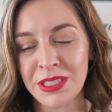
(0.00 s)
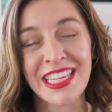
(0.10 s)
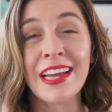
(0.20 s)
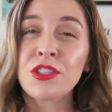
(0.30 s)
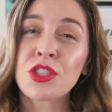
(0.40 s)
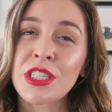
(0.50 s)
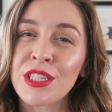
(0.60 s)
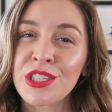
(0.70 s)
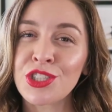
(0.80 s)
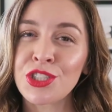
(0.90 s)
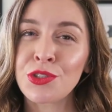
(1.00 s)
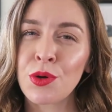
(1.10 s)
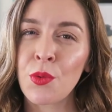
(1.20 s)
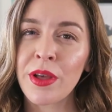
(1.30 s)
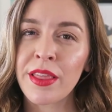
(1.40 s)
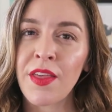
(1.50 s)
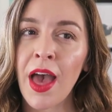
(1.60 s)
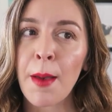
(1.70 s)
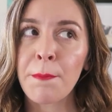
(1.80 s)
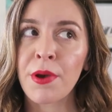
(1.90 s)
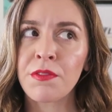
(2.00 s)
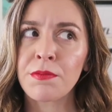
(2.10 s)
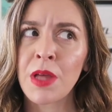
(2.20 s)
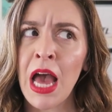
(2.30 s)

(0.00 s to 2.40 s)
potentially an issue with that, but